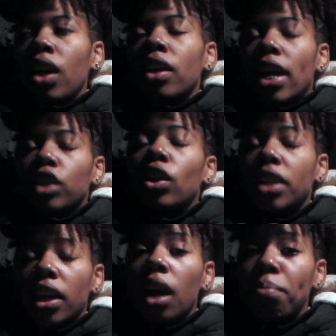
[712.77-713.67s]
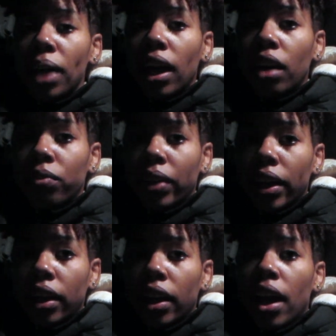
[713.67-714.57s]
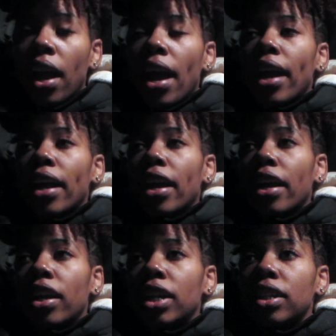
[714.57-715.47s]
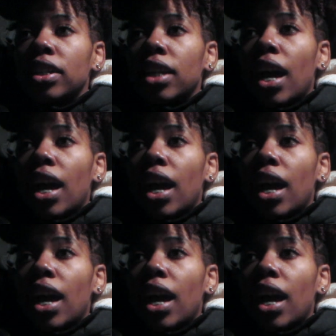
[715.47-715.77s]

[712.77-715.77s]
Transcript: yeah, so I didn't cut my cotton right, and